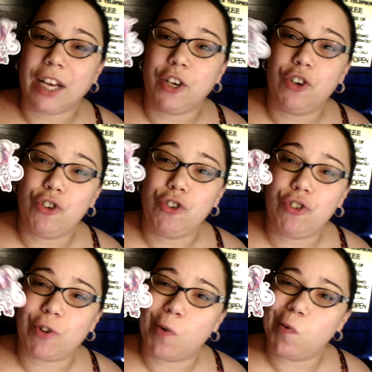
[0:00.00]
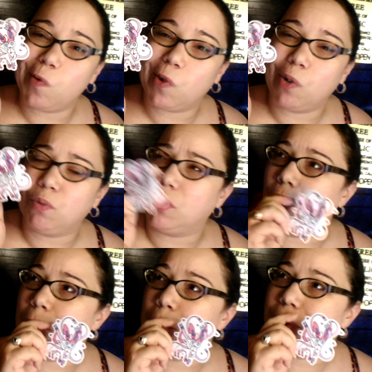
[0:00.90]
I don't know.
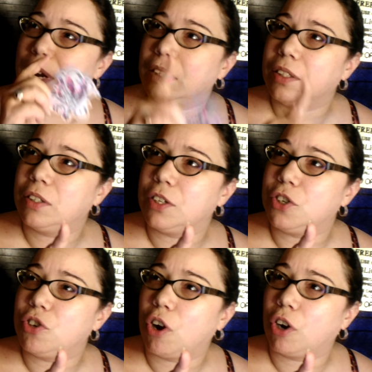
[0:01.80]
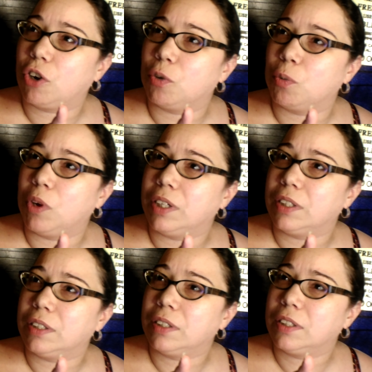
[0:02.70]
No, Umbreon's the darker one.
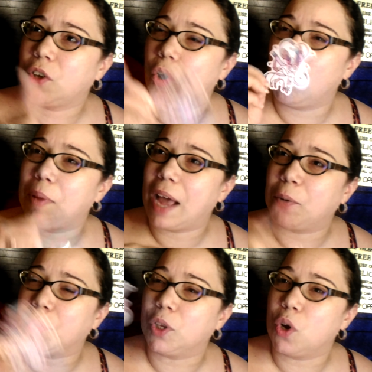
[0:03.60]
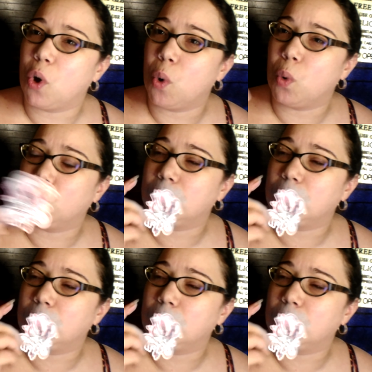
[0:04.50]
The all black with the gold.